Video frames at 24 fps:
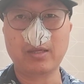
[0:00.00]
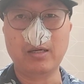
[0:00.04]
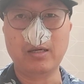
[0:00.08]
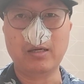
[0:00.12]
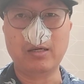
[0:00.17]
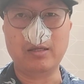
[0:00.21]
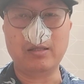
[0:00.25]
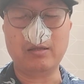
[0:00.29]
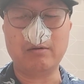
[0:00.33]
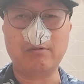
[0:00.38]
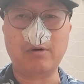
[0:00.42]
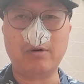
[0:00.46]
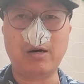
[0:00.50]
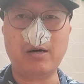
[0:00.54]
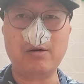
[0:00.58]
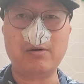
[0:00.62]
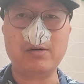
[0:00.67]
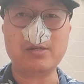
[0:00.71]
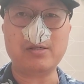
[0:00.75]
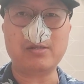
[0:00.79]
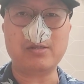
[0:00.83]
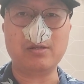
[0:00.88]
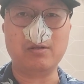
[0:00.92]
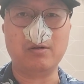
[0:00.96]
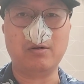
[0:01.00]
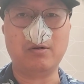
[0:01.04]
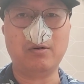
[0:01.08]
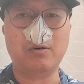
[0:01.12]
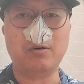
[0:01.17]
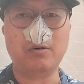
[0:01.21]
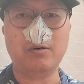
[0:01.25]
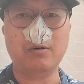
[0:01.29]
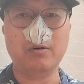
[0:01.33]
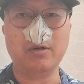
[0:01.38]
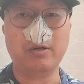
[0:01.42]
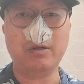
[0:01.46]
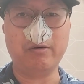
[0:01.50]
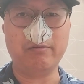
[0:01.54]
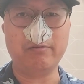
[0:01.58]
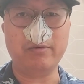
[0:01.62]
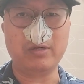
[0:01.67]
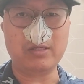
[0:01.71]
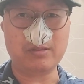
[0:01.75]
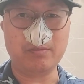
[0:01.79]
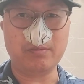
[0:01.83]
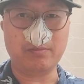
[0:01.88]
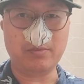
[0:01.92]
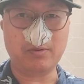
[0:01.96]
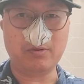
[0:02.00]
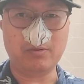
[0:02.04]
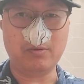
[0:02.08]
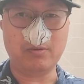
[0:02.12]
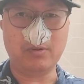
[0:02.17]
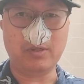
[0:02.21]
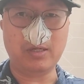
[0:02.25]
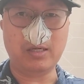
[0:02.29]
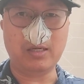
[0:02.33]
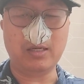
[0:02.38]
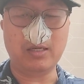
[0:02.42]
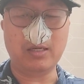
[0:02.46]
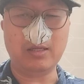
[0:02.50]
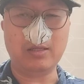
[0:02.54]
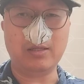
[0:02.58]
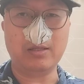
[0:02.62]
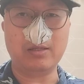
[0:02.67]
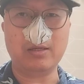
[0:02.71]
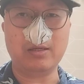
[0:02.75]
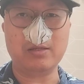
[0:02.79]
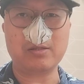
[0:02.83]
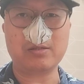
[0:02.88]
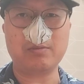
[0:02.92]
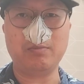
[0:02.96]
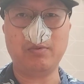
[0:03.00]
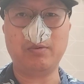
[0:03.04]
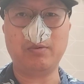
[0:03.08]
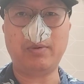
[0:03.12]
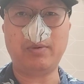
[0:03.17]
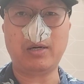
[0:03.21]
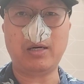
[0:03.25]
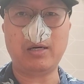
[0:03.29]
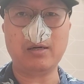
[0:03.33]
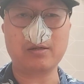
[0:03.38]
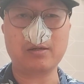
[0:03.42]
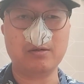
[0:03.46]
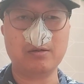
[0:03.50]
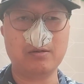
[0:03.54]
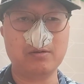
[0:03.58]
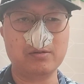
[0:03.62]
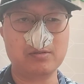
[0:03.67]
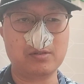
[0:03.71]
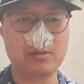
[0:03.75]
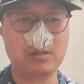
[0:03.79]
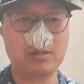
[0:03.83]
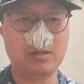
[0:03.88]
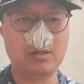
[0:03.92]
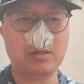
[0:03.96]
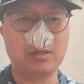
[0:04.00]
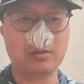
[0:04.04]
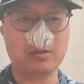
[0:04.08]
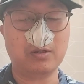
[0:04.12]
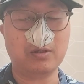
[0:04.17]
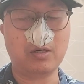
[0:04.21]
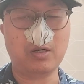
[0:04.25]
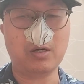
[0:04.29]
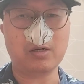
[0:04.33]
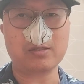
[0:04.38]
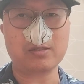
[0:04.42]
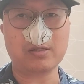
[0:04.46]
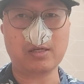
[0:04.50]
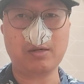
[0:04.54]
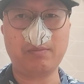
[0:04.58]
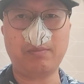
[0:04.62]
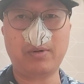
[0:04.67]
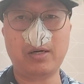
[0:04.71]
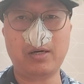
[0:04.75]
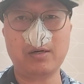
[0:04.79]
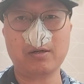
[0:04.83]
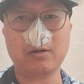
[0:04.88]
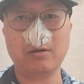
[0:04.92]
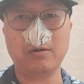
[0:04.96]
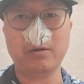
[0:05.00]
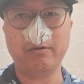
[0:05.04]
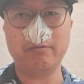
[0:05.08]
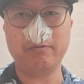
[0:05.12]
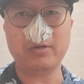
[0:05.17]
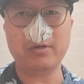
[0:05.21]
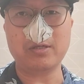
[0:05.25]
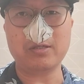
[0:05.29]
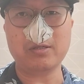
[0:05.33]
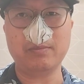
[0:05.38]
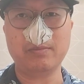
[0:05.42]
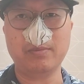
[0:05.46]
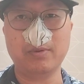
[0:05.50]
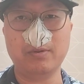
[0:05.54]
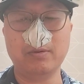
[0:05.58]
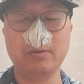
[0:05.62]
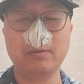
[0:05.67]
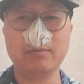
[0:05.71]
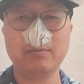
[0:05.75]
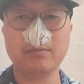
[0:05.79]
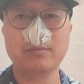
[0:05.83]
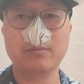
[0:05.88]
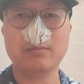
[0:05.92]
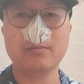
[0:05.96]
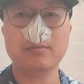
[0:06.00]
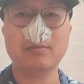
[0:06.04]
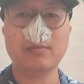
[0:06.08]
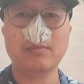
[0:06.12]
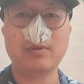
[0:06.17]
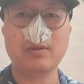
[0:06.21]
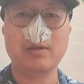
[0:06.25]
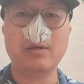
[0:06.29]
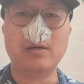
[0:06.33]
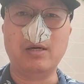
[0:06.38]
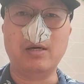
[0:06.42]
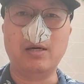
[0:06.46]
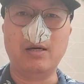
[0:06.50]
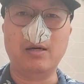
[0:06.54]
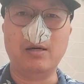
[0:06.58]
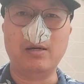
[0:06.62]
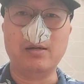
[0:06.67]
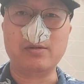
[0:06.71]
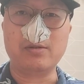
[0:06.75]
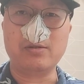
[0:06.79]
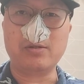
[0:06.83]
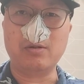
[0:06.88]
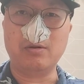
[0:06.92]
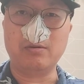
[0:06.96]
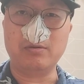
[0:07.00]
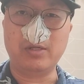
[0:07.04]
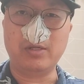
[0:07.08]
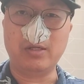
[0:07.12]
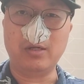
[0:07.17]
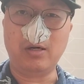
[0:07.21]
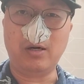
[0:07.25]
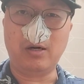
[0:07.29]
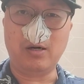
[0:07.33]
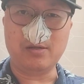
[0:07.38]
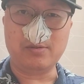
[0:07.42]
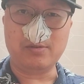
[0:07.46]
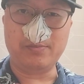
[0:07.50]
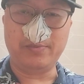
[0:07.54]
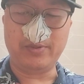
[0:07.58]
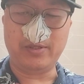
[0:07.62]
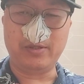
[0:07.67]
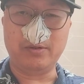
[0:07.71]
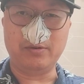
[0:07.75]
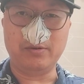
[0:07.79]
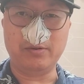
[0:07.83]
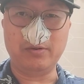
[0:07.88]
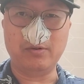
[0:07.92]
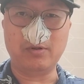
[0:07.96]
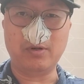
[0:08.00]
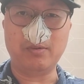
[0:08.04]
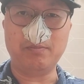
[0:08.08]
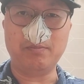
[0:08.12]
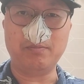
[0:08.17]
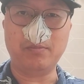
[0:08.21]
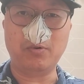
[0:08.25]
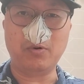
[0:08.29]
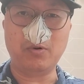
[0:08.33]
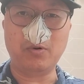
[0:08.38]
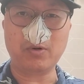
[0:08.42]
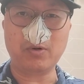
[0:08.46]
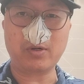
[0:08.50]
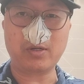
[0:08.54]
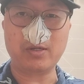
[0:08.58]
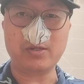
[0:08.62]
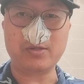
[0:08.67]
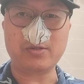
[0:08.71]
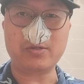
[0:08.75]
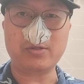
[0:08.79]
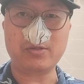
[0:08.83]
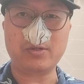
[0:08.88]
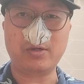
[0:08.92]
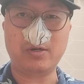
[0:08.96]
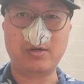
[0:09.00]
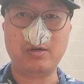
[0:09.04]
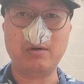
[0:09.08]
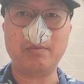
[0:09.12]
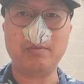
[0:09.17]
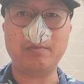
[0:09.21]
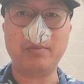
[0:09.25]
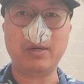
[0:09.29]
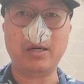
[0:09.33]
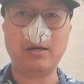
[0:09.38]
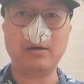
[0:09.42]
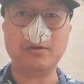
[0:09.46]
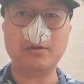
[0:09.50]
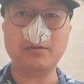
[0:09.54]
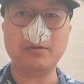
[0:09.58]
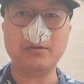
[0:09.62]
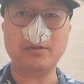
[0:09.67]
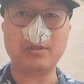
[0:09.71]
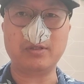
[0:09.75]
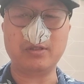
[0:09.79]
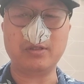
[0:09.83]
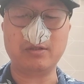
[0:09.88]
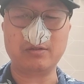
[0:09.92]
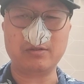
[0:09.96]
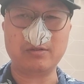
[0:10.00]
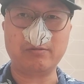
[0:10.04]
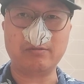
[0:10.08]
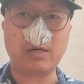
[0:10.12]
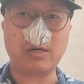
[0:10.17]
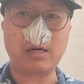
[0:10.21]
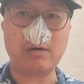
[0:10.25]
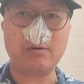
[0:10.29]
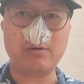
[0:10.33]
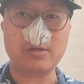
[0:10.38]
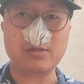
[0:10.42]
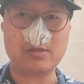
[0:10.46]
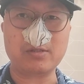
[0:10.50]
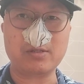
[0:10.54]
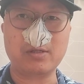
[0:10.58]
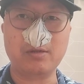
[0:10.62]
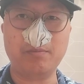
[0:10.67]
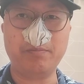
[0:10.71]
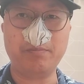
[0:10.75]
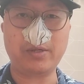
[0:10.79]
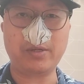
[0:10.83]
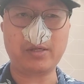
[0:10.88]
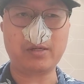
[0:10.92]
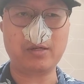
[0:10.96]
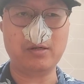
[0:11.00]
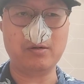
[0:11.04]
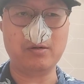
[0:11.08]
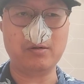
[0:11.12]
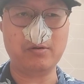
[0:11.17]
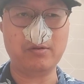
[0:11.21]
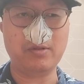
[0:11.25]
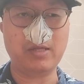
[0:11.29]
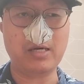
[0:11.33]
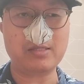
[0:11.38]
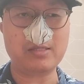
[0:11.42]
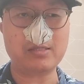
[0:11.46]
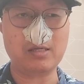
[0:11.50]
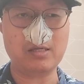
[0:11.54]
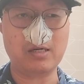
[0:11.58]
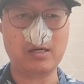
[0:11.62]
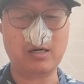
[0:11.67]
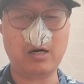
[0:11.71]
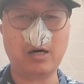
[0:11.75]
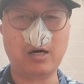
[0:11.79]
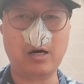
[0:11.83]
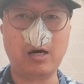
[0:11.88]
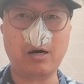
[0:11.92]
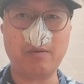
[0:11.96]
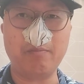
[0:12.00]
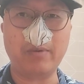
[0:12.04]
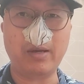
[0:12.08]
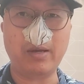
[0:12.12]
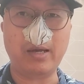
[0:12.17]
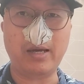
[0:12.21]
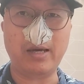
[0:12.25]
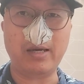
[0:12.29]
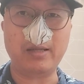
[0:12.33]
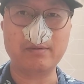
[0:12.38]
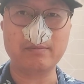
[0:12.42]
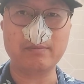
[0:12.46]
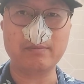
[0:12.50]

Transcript: The virus is all invisible, and small particles, toxic particle, invisible. So in hospital, you are more concerned about the virus because that's a hotbed